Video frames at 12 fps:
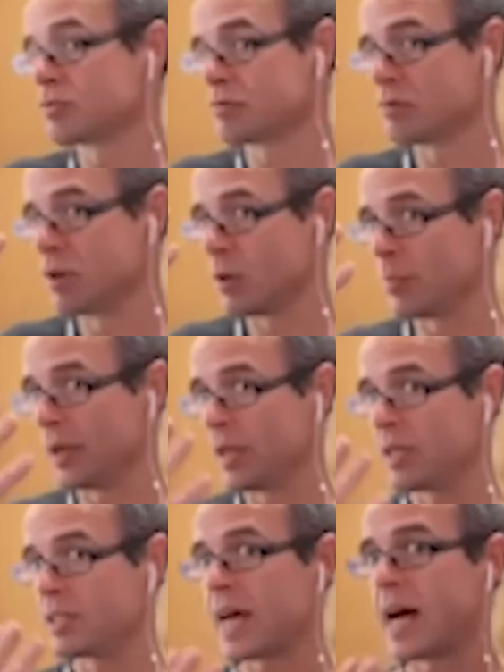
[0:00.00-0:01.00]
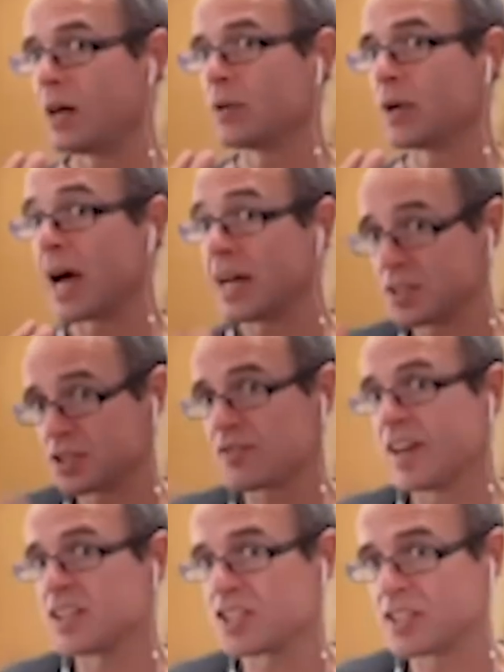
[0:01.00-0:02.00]
dropping down. As
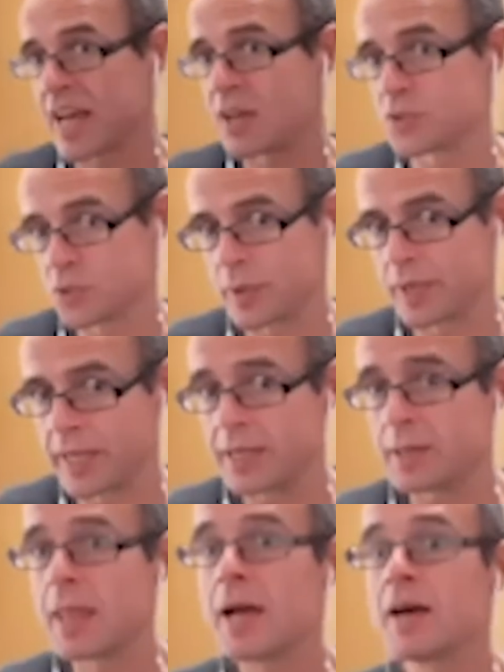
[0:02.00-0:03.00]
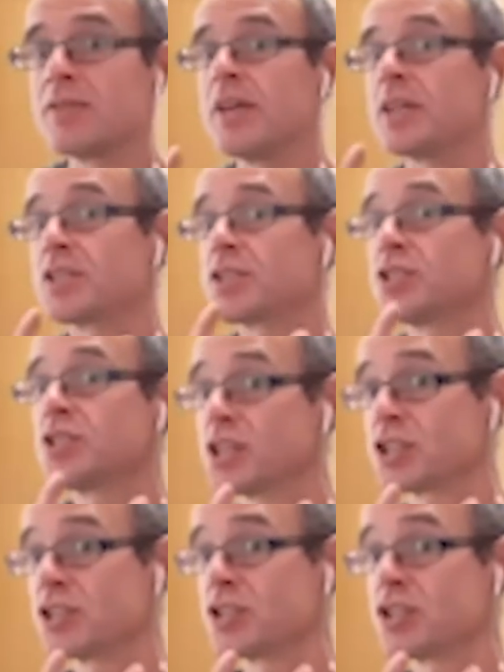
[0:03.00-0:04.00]
faces are down swinging. this
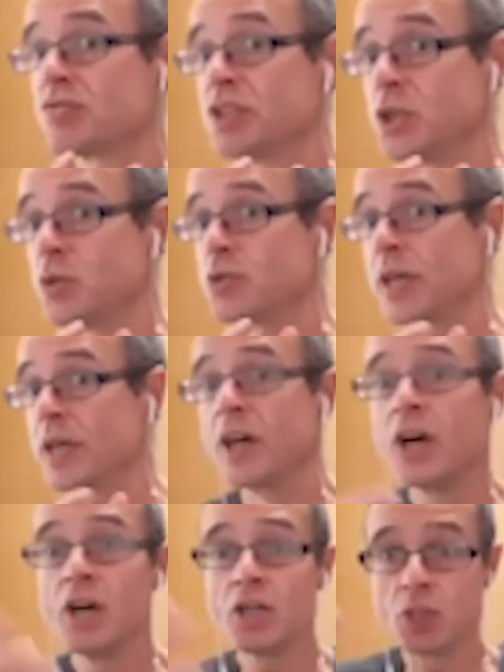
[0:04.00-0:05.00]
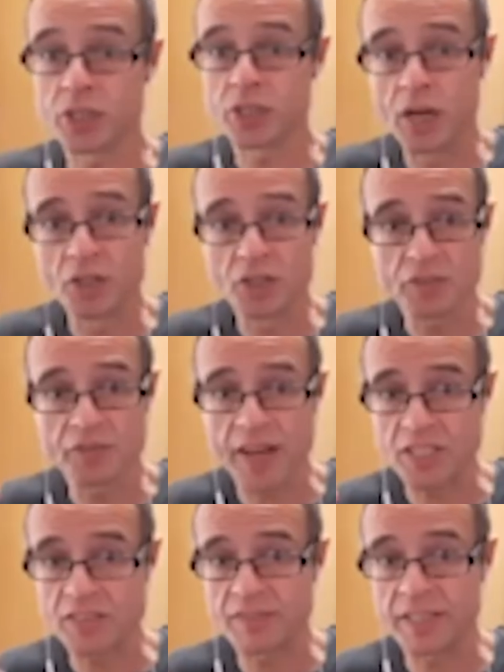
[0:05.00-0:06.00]
distance is reducing. Your tongue's
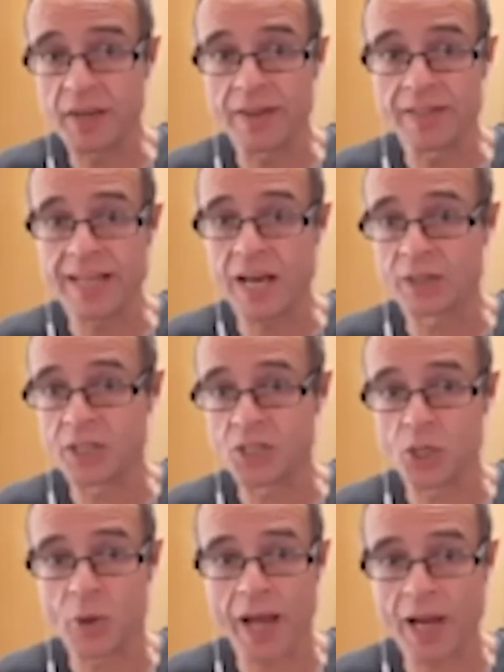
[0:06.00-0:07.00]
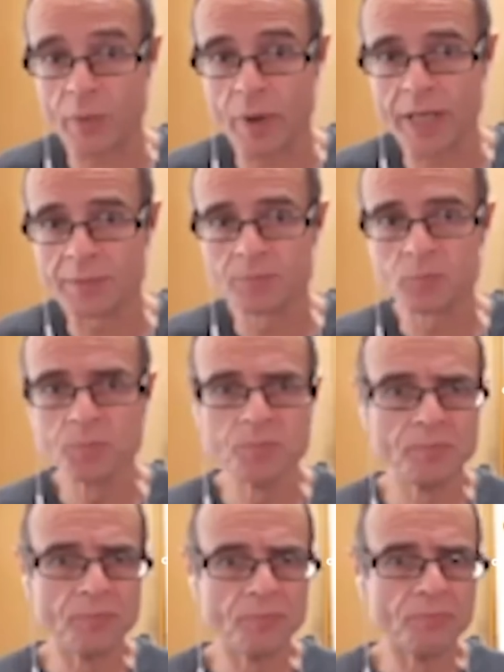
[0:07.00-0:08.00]
effectively going down into your airway.
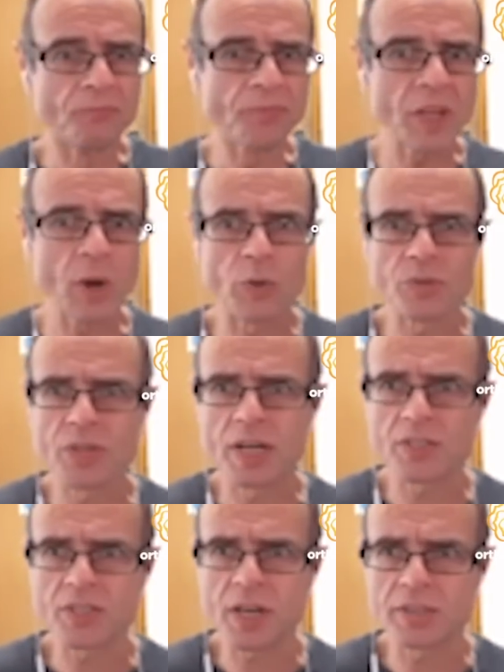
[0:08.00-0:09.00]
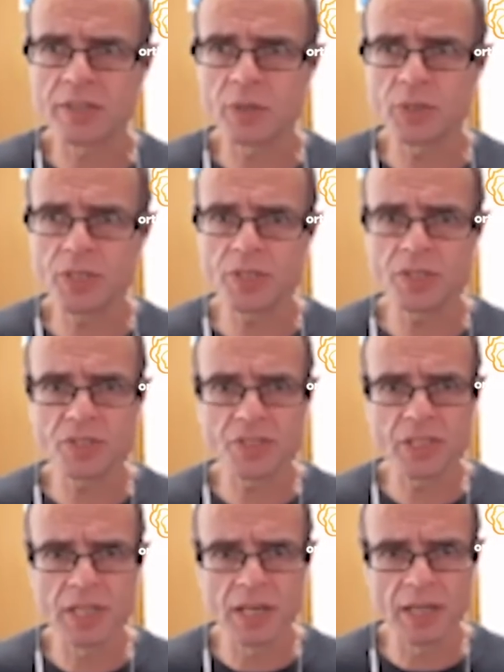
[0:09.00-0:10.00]
Oh, yeah. so I, I noticed the
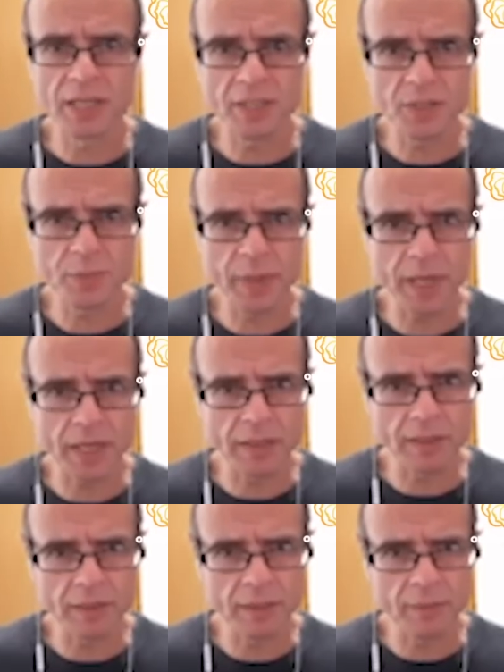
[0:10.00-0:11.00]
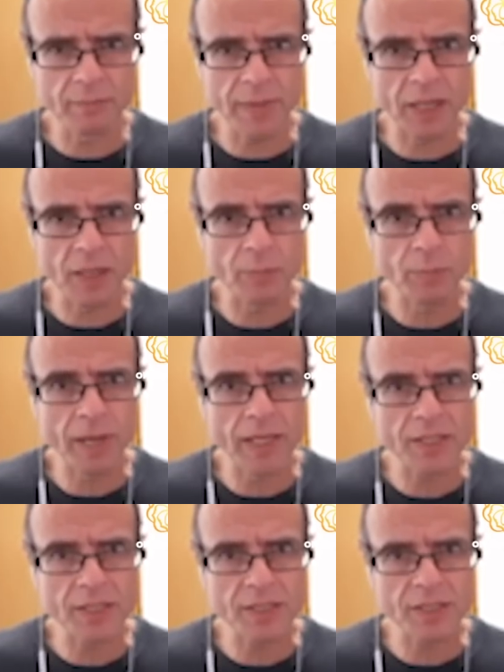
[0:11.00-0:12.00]
slide has been
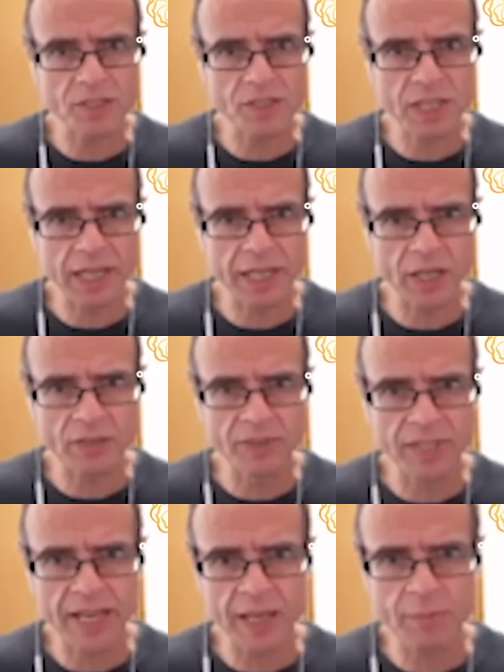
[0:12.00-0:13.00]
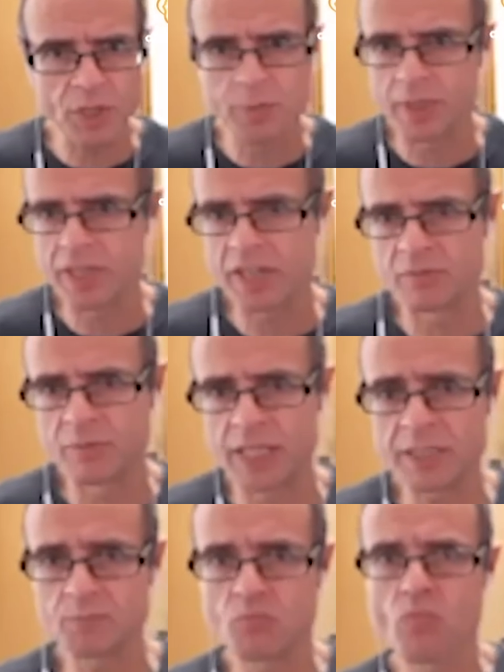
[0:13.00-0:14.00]
malplaced. It's slightly over that image, but never
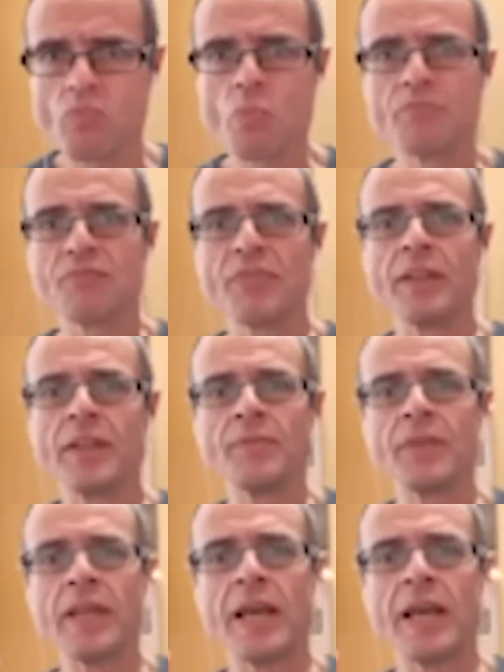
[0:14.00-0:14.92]
mind. That's right.